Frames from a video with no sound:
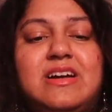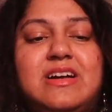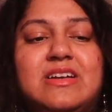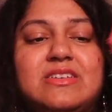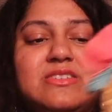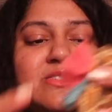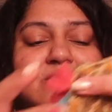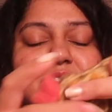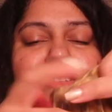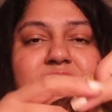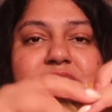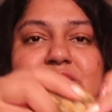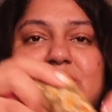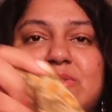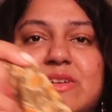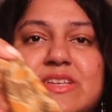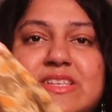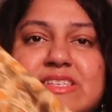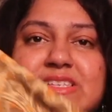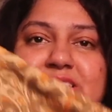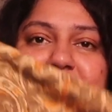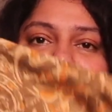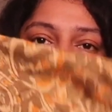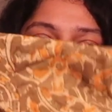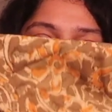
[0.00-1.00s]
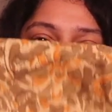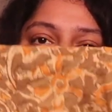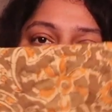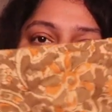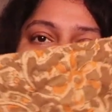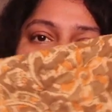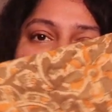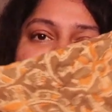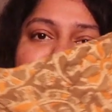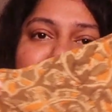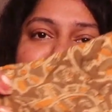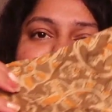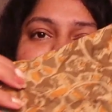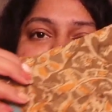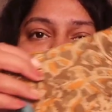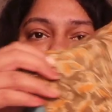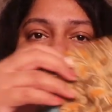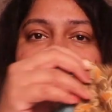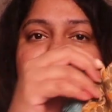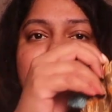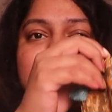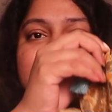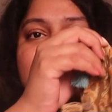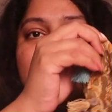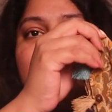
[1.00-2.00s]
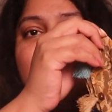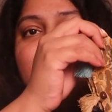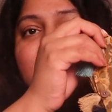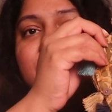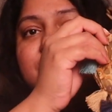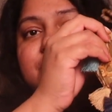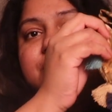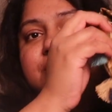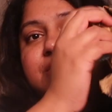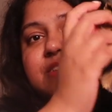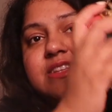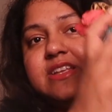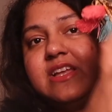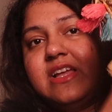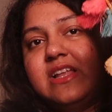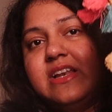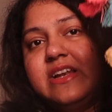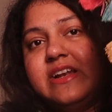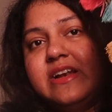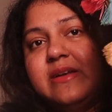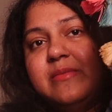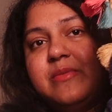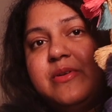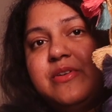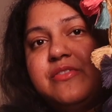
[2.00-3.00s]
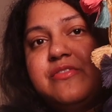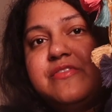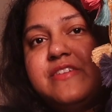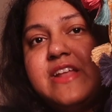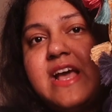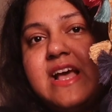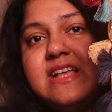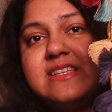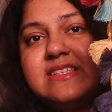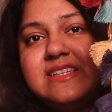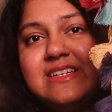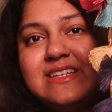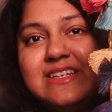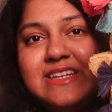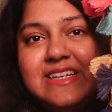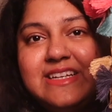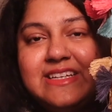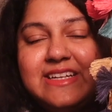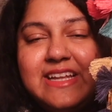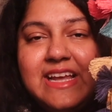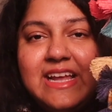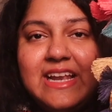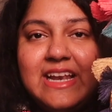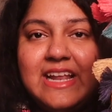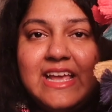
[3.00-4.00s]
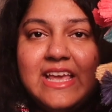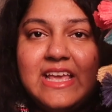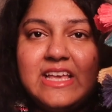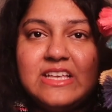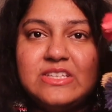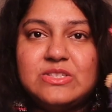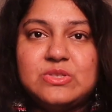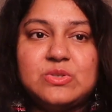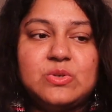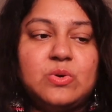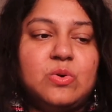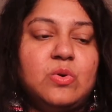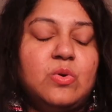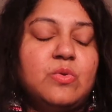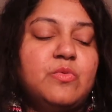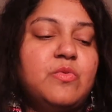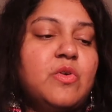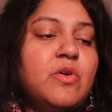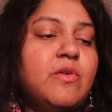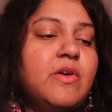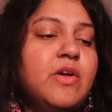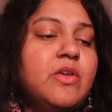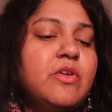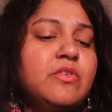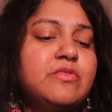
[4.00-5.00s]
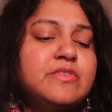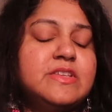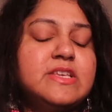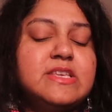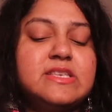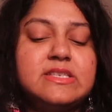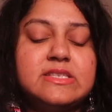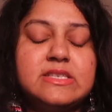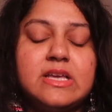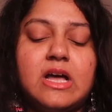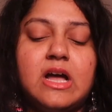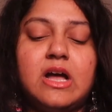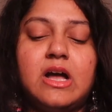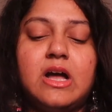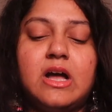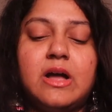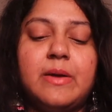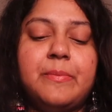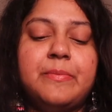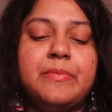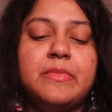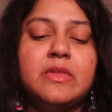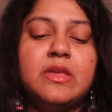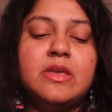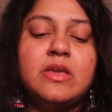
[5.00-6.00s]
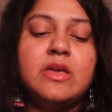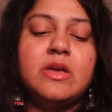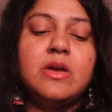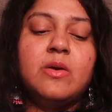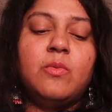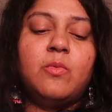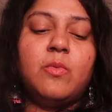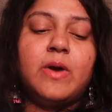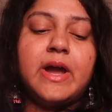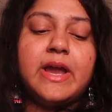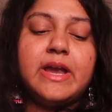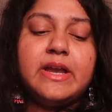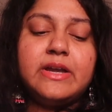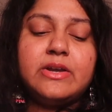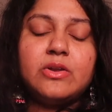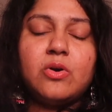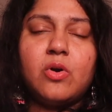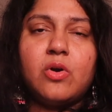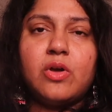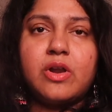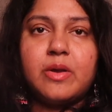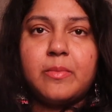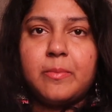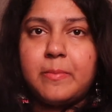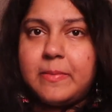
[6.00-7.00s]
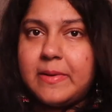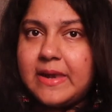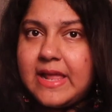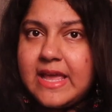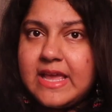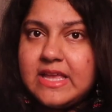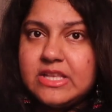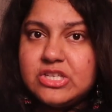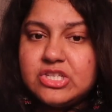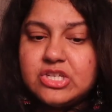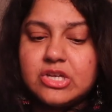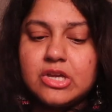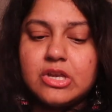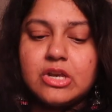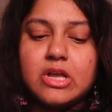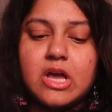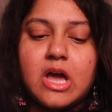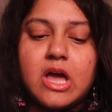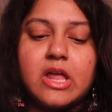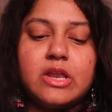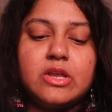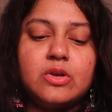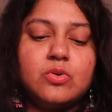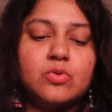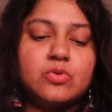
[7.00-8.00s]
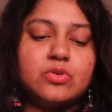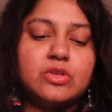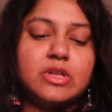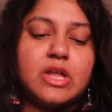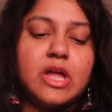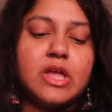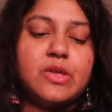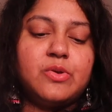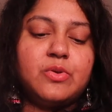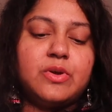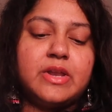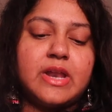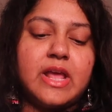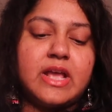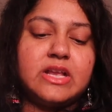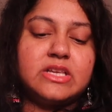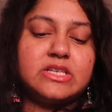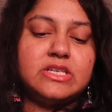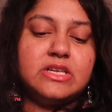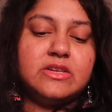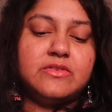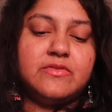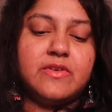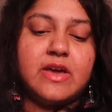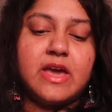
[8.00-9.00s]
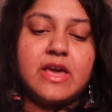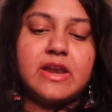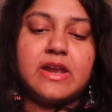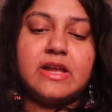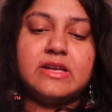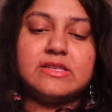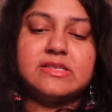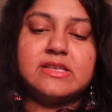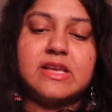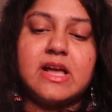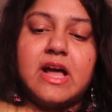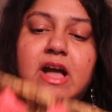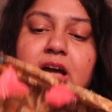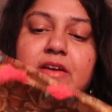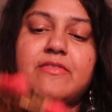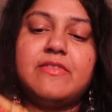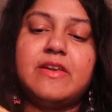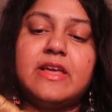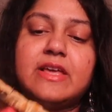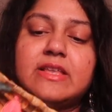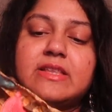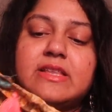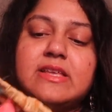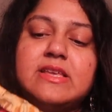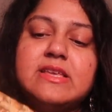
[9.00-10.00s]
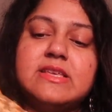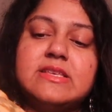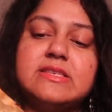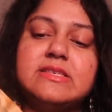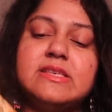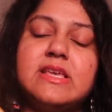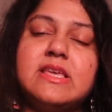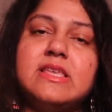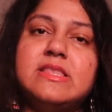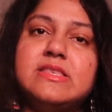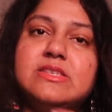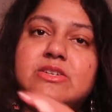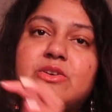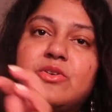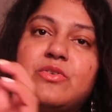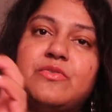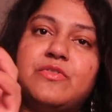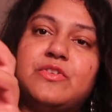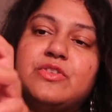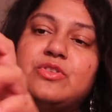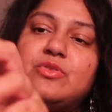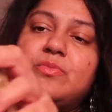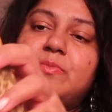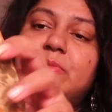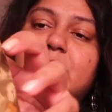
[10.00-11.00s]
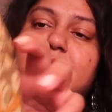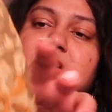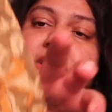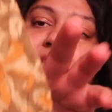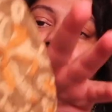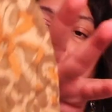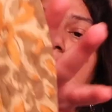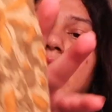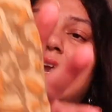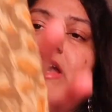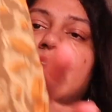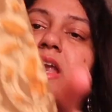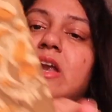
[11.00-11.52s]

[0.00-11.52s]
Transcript: So this one's like a kalamkari scarf with a little bit of tassel detailing. So for one of these white or a plain chikankari kurta, you can actually wear a scarf like this instead of a dupatta, and